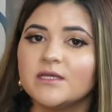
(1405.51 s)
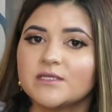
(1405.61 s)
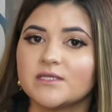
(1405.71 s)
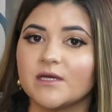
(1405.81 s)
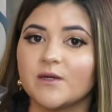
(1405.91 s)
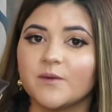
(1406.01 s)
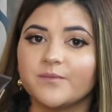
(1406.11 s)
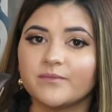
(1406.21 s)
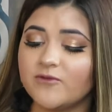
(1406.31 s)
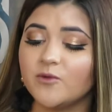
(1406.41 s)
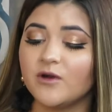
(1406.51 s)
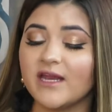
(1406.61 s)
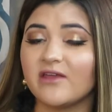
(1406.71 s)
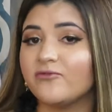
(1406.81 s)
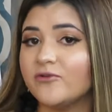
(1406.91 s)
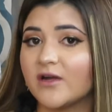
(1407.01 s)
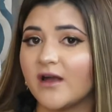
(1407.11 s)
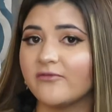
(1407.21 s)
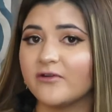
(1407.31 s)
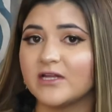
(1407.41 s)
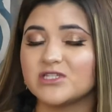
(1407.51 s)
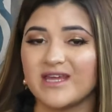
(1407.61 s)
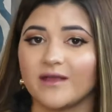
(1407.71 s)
So if you want a full coverage,